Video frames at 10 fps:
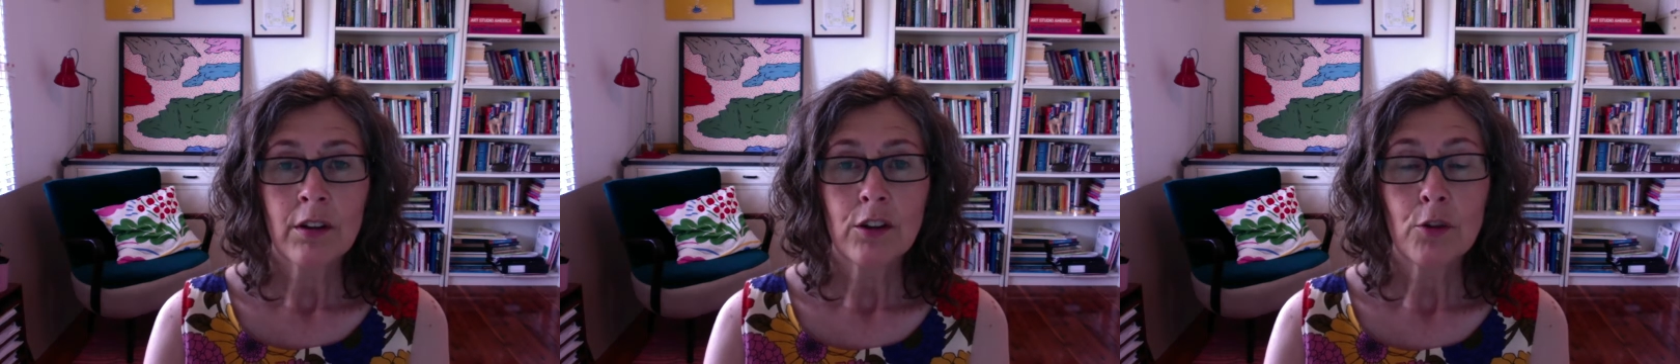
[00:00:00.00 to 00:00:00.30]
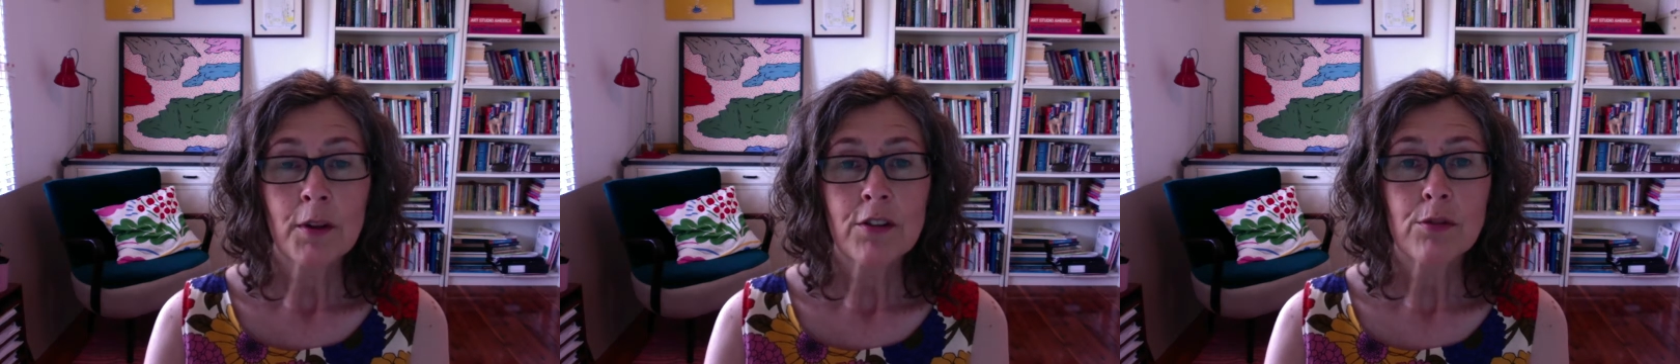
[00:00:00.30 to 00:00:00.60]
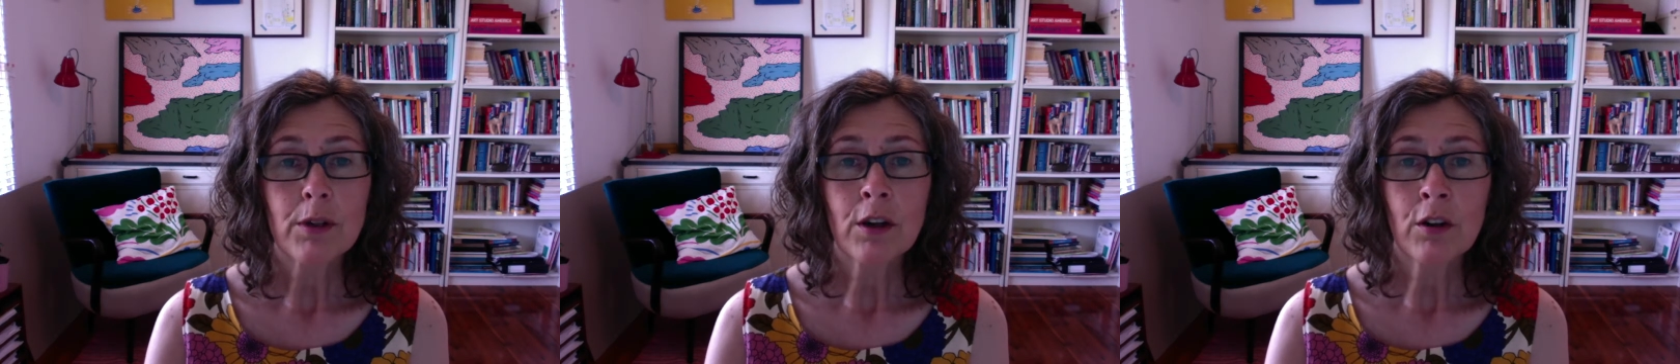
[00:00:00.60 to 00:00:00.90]
you must
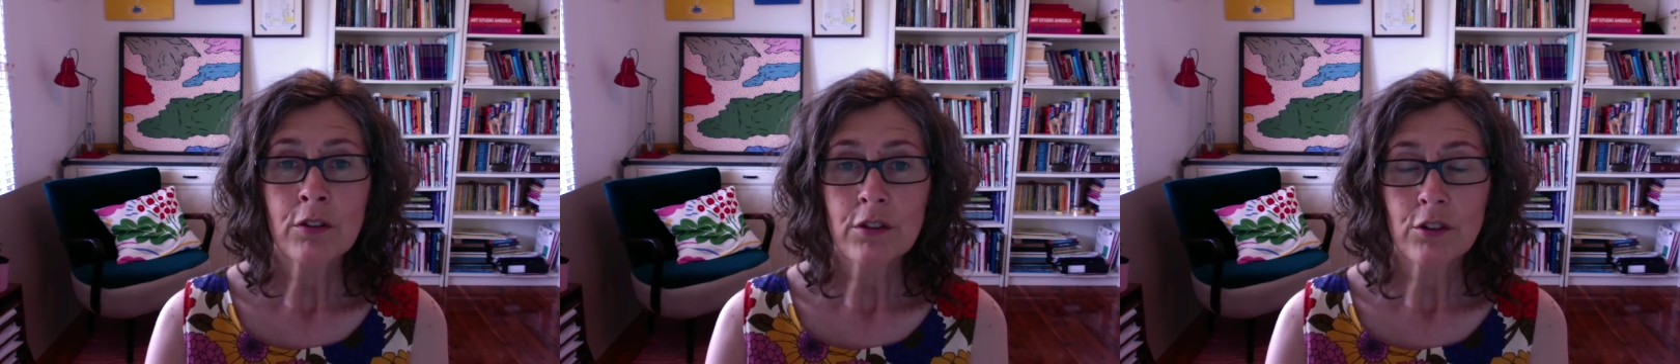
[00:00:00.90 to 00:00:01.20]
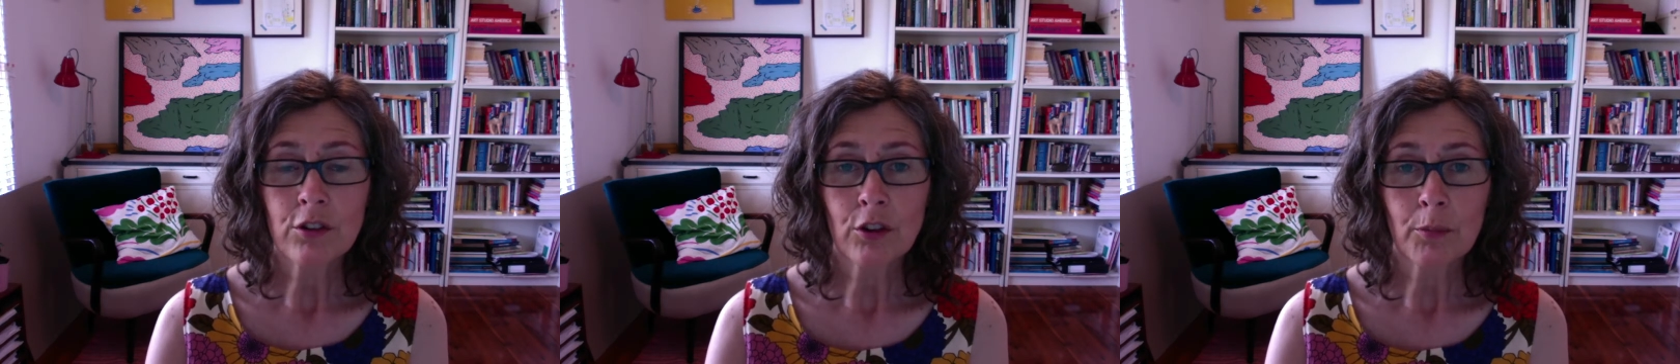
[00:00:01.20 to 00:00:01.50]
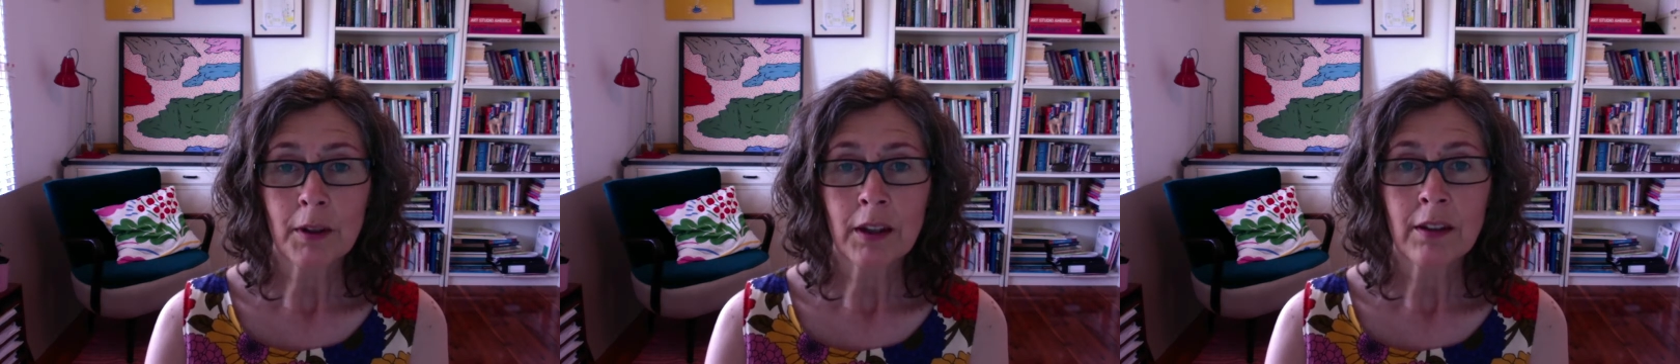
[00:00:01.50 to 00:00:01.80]
reconstitute
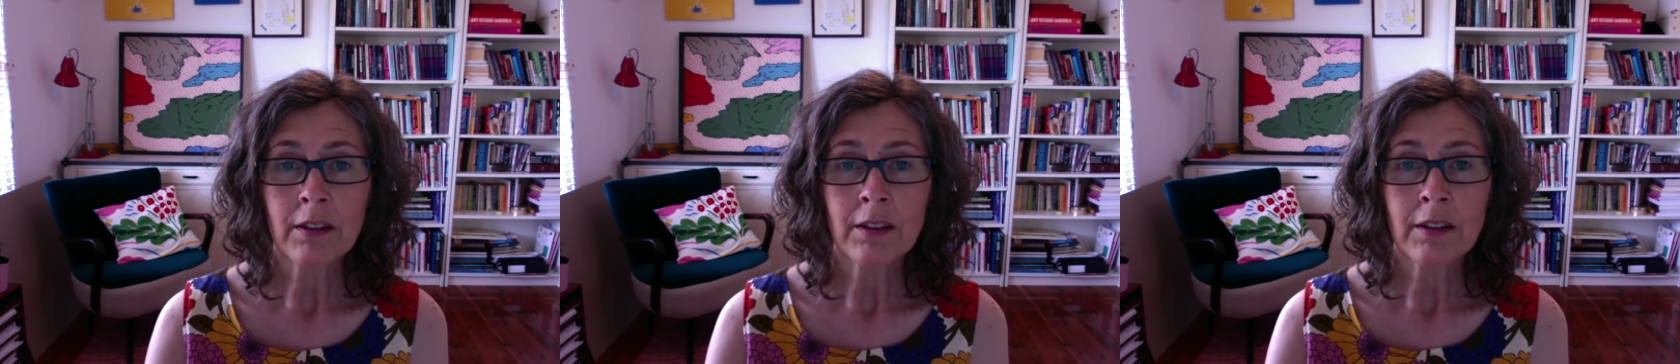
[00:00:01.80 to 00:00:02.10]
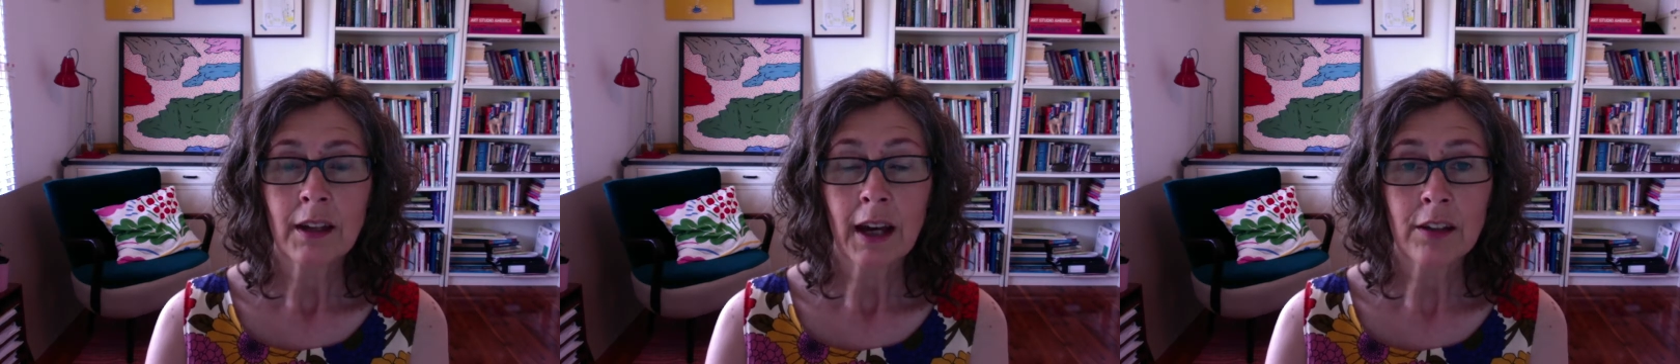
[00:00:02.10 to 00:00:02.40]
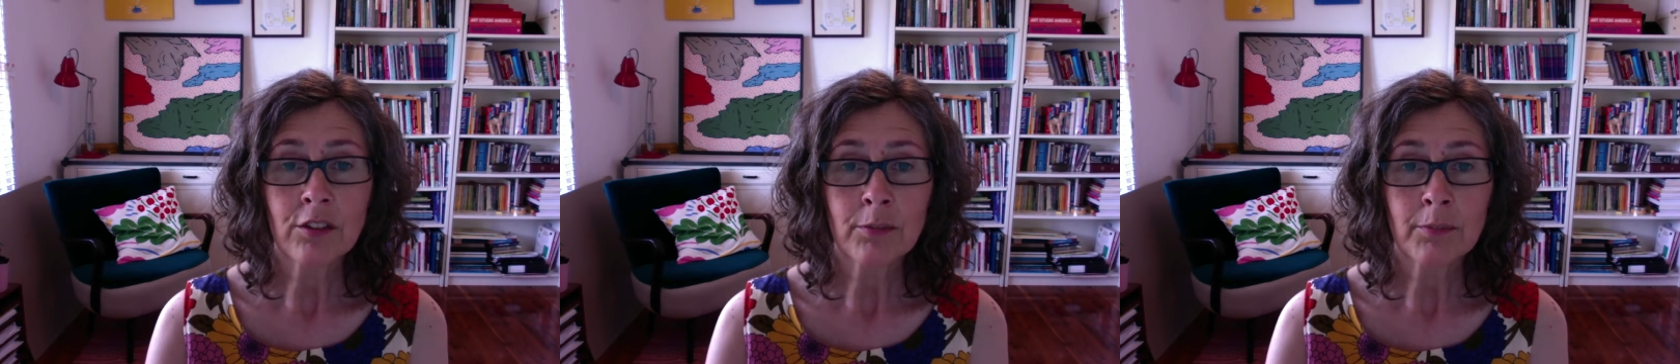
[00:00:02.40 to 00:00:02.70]
me,
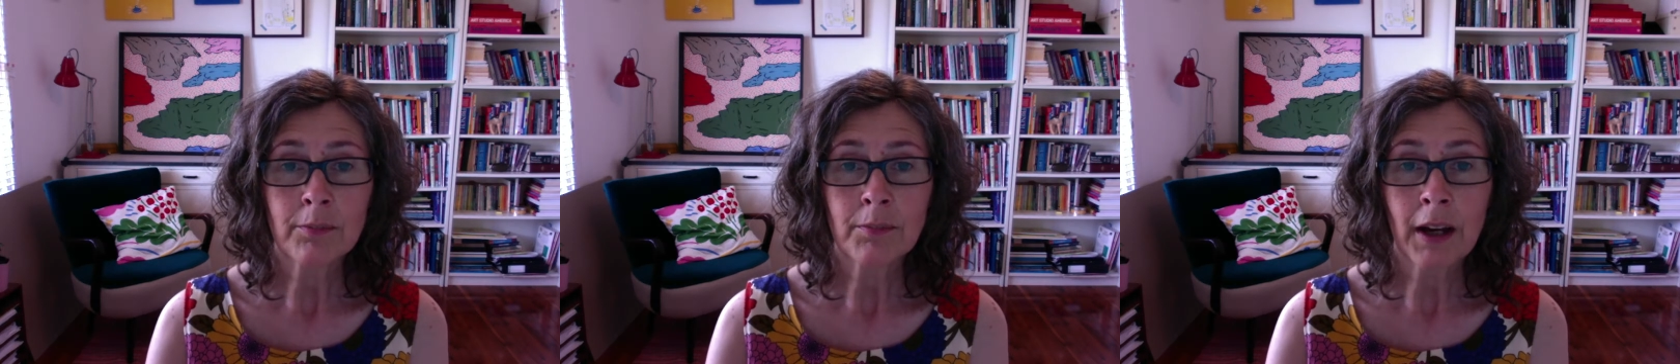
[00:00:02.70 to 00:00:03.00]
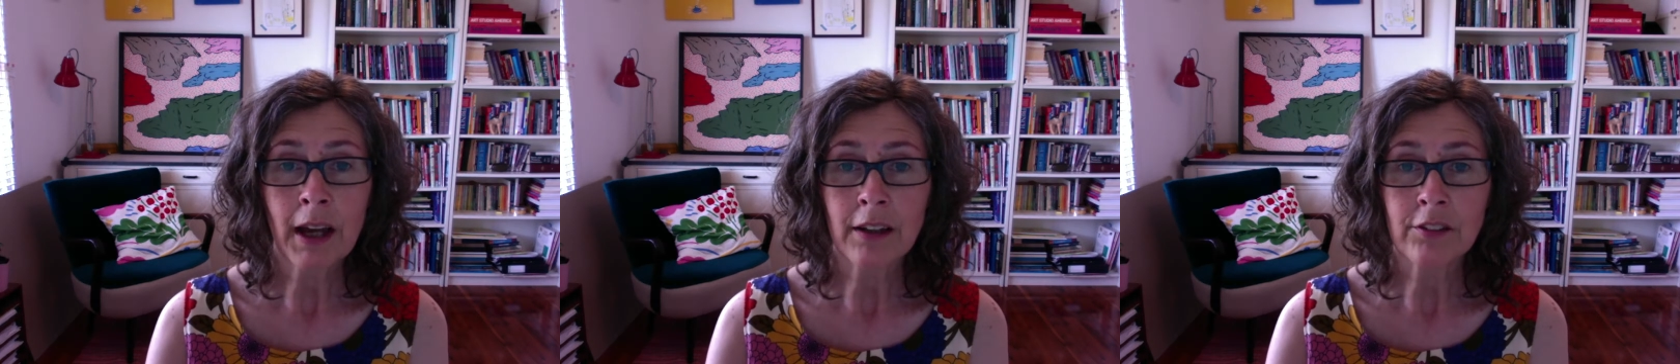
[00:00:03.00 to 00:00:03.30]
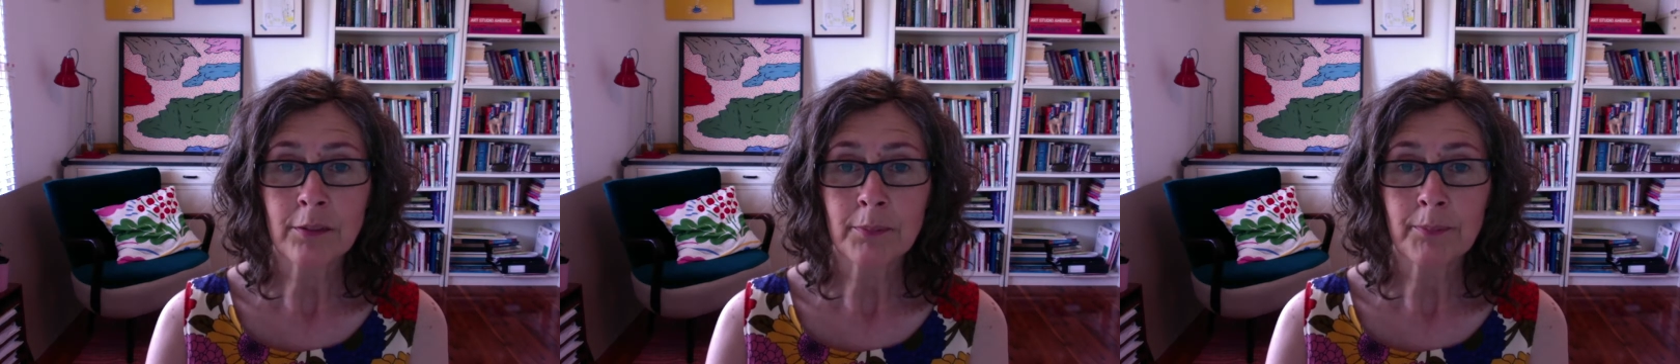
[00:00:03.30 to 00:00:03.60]
atom by
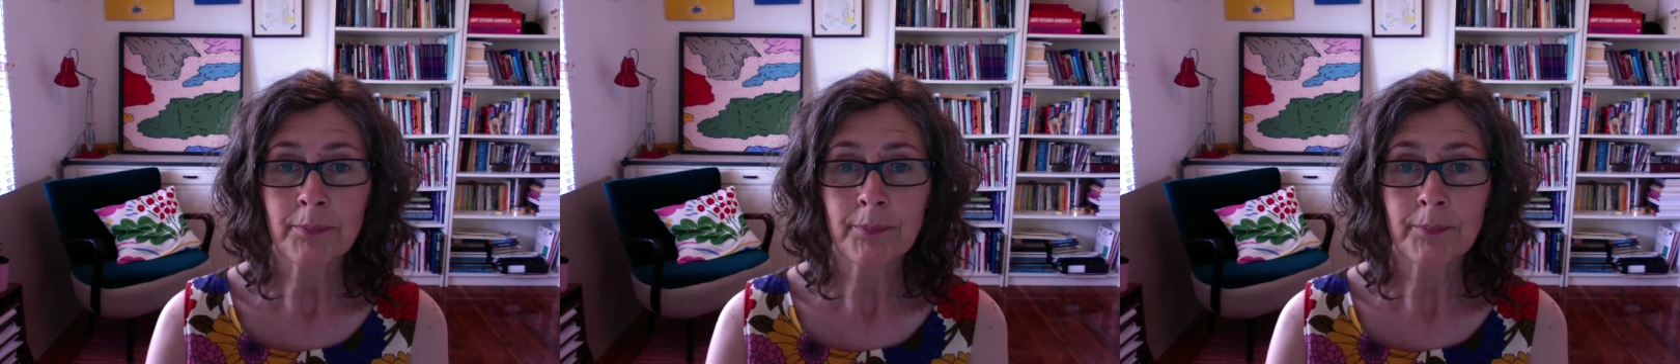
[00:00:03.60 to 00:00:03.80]
atom.